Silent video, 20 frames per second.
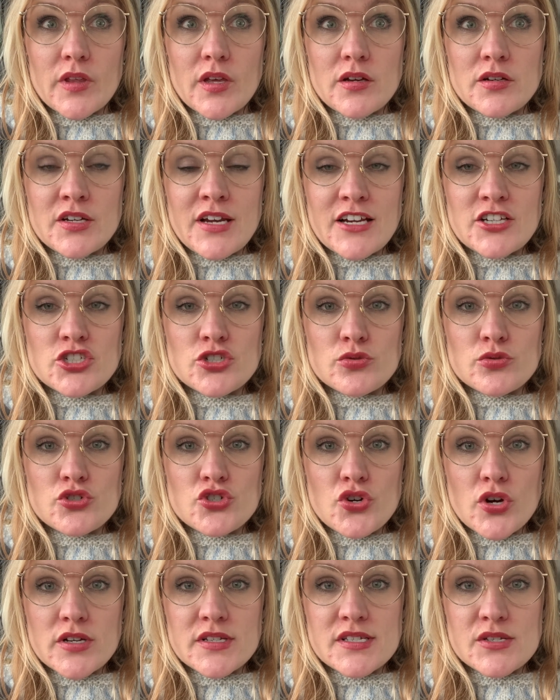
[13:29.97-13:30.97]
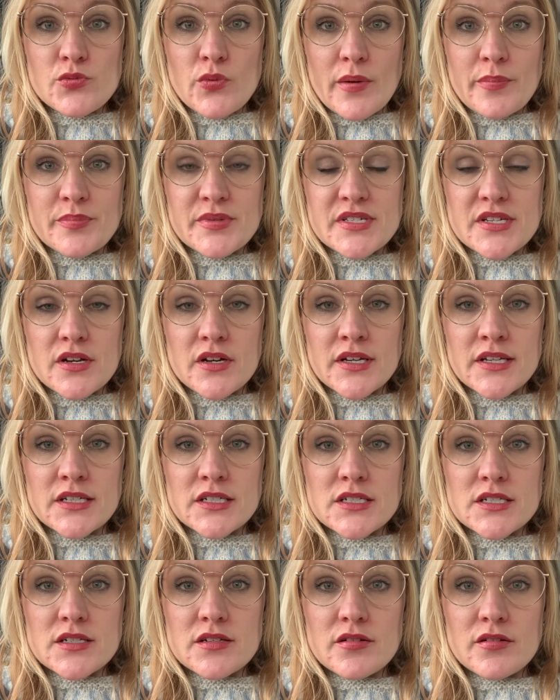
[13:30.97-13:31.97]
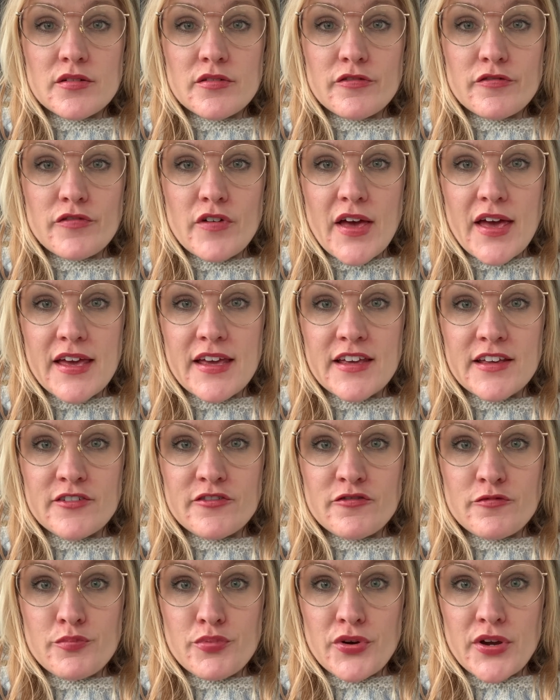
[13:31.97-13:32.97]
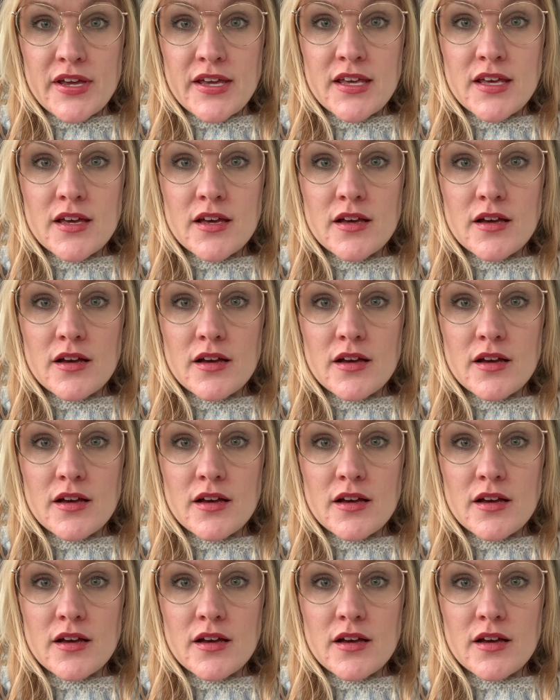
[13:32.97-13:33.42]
National Trust website for Avebury.